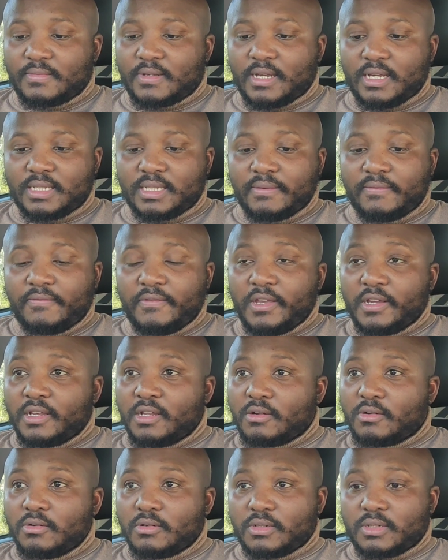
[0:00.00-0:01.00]
It's a
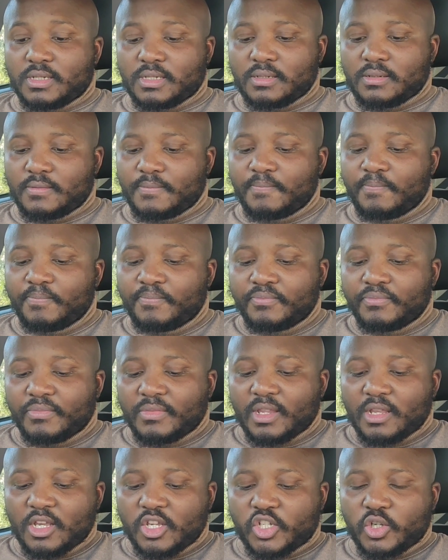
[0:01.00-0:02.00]
very good
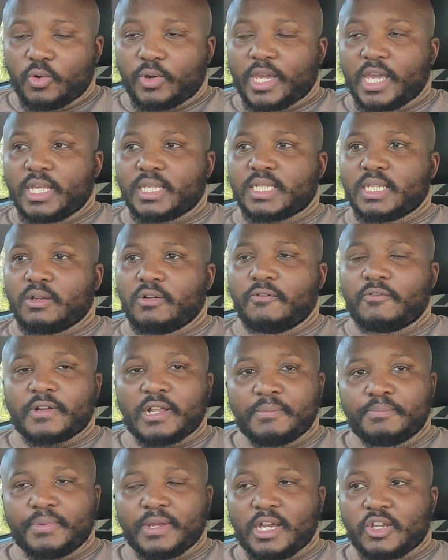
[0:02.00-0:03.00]
showcasing of
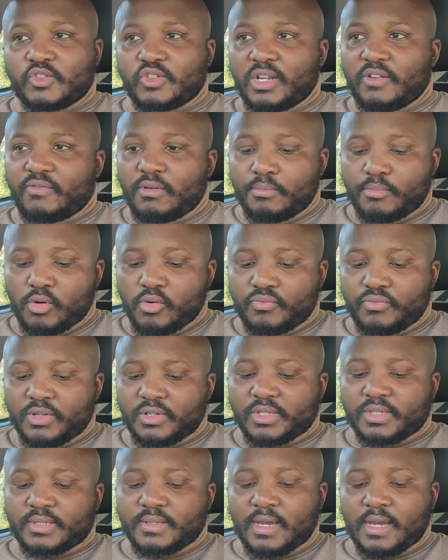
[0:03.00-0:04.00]
rugby, actually, from both
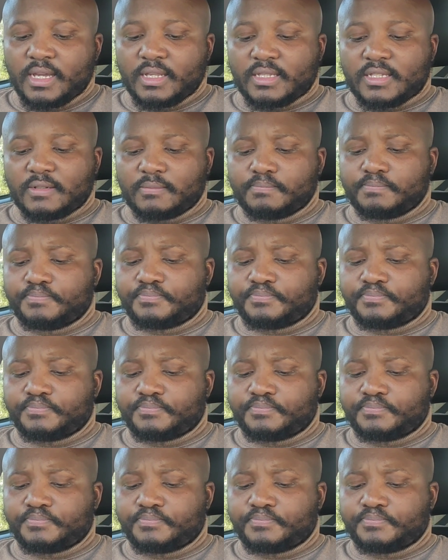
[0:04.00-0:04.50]
these sides.